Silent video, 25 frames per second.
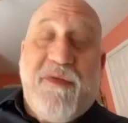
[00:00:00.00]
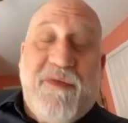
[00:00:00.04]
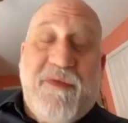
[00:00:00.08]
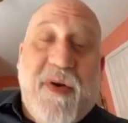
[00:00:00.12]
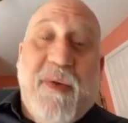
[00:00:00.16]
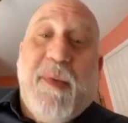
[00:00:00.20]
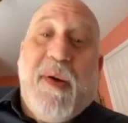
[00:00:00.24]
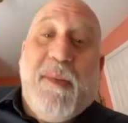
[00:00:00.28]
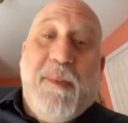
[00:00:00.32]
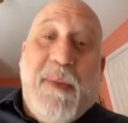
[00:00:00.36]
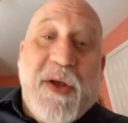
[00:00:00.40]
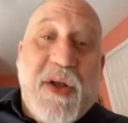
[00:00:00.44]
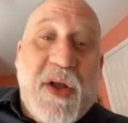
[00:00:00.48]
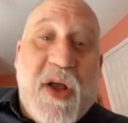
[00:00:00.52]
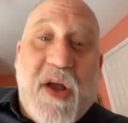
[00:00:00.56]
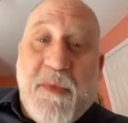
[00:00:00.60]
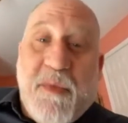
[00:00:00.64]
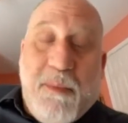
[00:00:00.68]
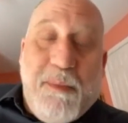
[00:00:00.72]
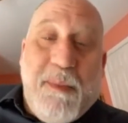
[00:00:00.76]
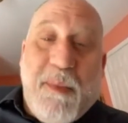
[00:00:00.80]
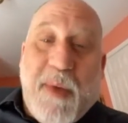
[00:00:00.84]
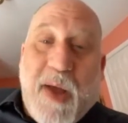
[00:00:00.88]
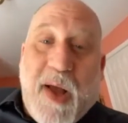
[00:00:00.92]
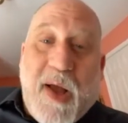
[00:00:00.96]
from a
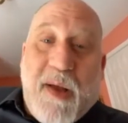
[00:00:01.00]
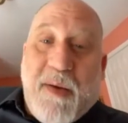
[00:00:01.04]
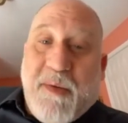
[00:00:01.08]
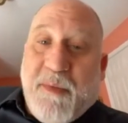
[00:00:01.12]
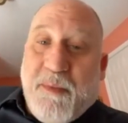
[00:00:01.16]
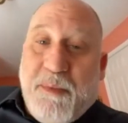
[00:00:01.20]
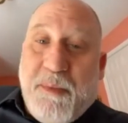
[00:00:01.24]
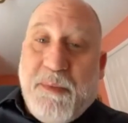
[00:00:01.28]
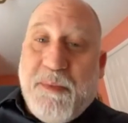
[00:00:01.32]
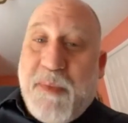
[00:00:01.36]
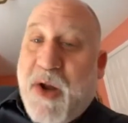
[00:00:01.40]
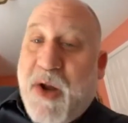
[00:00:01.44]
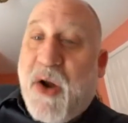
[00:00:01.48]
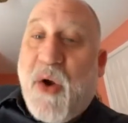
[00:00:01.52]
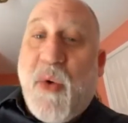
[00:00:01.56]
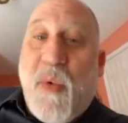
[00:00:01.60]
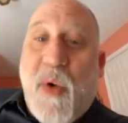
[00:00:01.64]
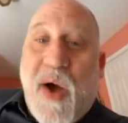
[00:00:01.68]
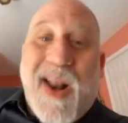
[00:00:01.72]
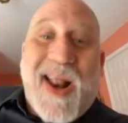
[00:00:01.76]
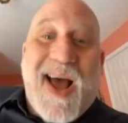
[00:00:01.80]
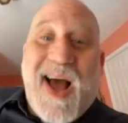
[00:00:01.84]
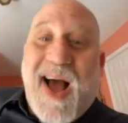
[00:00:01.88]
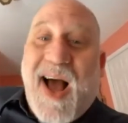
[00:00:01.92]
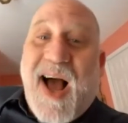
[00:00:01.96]

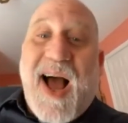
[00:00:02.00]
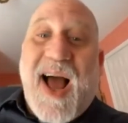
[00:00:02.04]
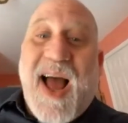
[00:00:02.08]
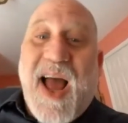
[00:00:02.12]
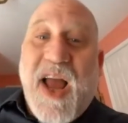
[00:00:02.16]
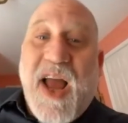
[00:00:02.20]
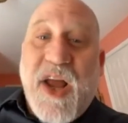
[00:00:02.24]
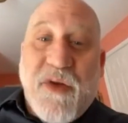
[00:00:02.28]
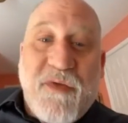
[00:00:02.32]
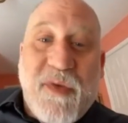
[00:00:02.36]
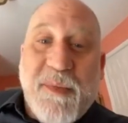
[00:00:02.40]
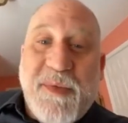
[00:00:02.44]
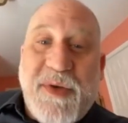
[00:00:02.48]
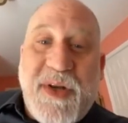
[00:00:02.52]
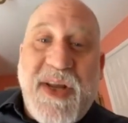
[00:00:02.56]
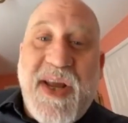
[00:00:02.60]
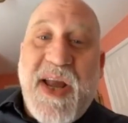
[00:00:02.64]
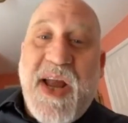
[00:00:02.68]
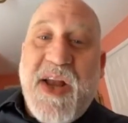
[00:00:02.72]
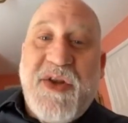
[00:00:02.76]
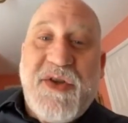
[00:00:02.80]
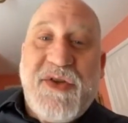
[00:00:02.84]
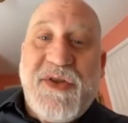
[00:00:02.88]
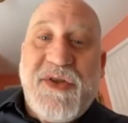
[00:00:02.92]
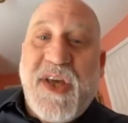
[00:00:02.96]
marijuana high or from
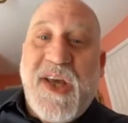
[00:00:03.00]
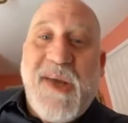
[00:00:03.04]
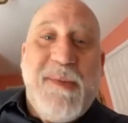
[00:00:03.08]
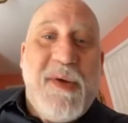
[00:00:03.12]
THC,